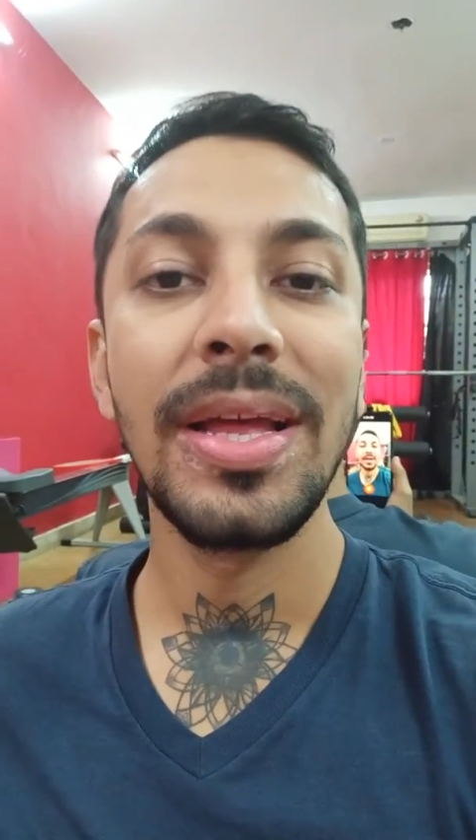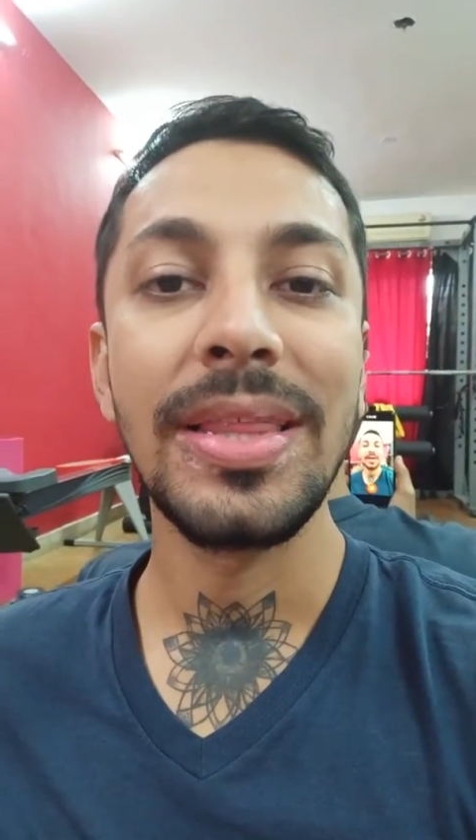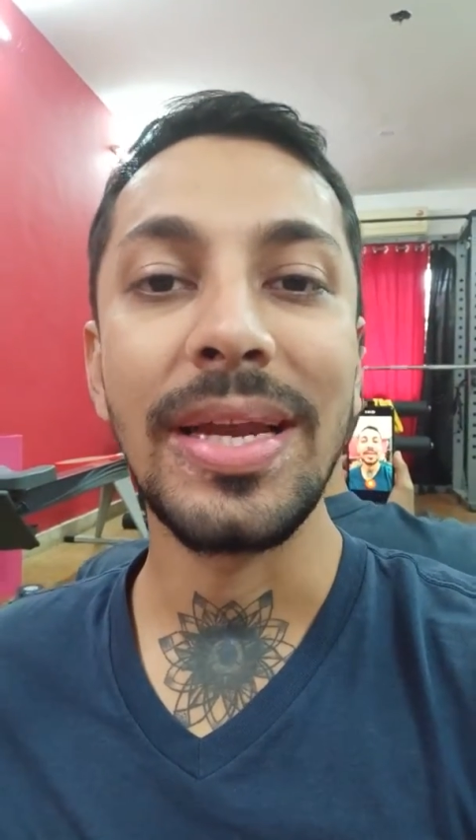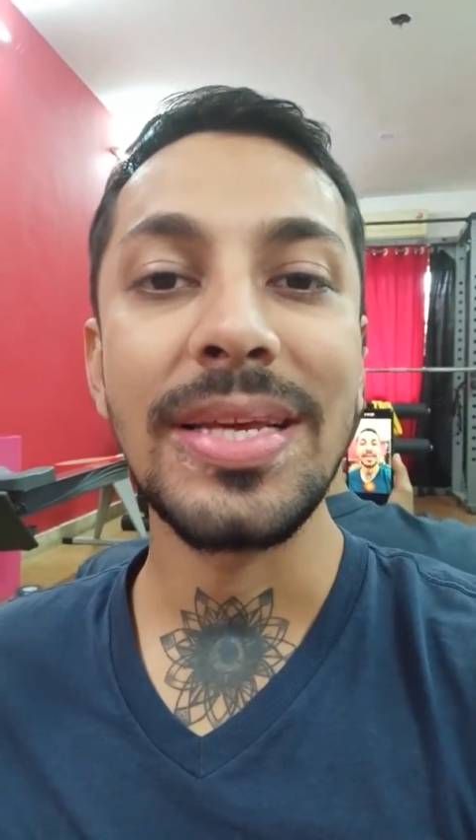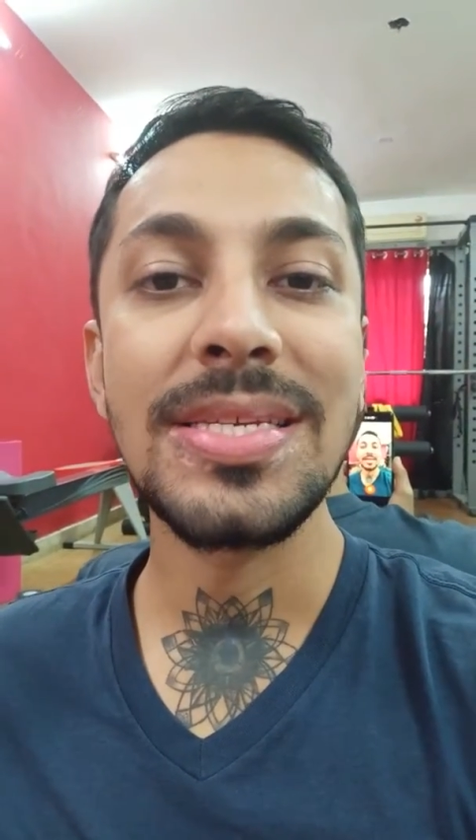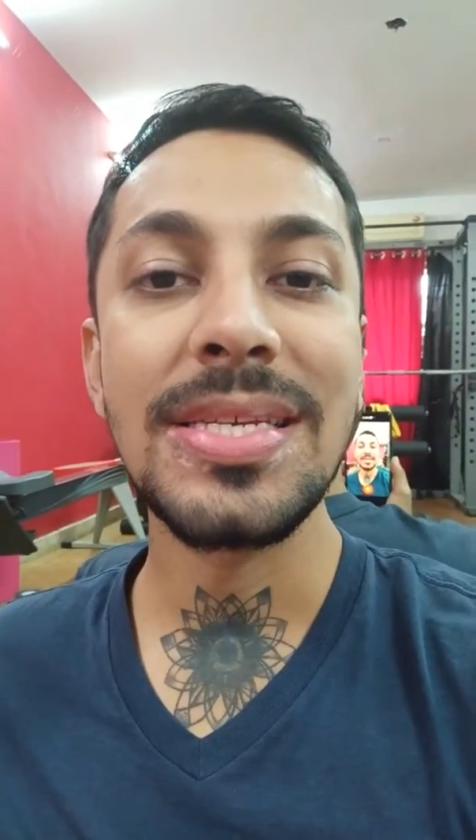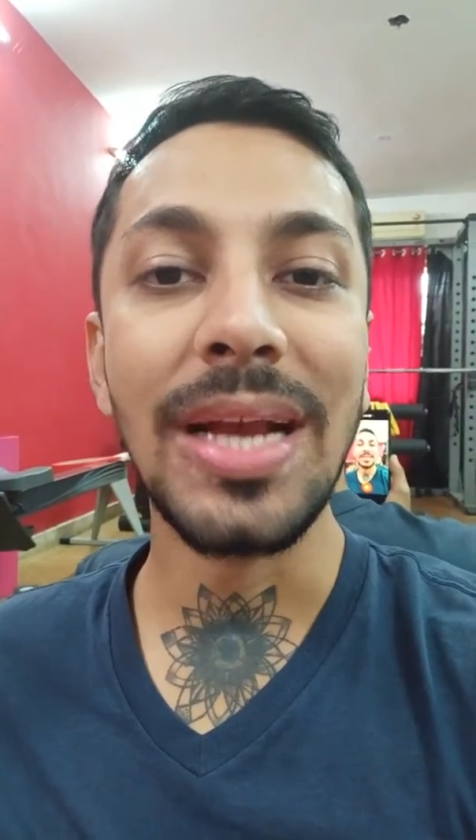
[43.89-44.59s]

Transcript: that is